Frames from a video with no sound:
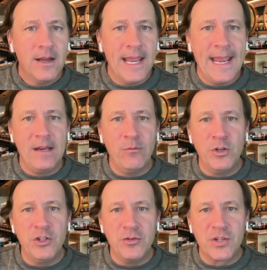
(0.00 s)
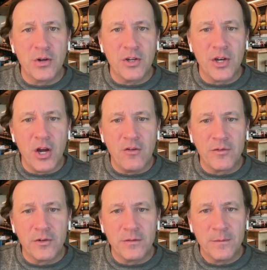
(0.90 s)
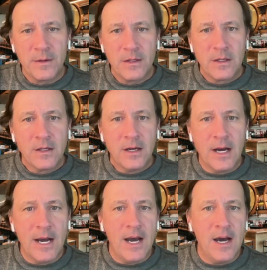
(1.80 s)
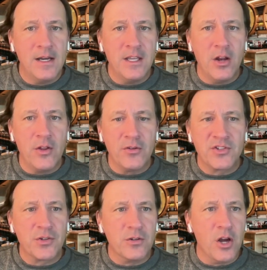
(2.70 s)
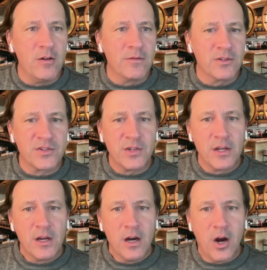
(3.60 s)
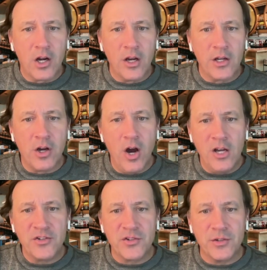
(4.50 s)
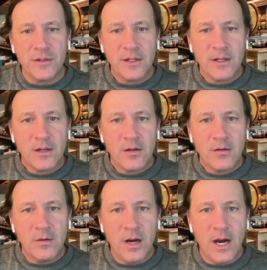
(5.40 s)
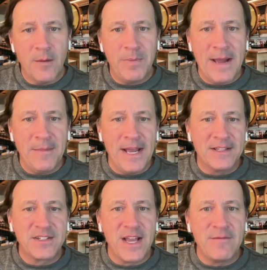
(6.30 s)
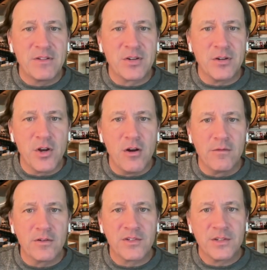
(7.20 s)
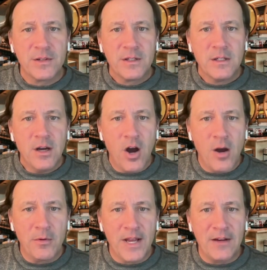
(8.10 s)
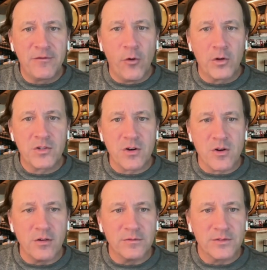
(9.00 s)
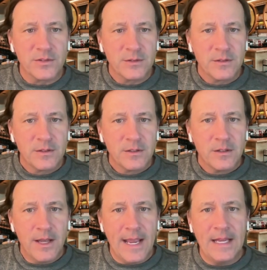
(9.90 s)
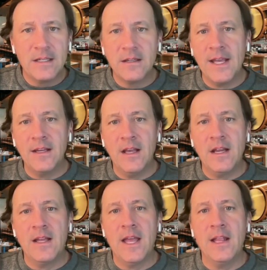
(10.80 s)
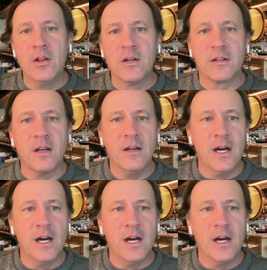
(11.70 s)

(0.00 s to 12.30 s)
And when you turn it over, you know, those turnovers are going to cost you. Bama had 7 turnovers. Auburn had 4 turnovers. And look,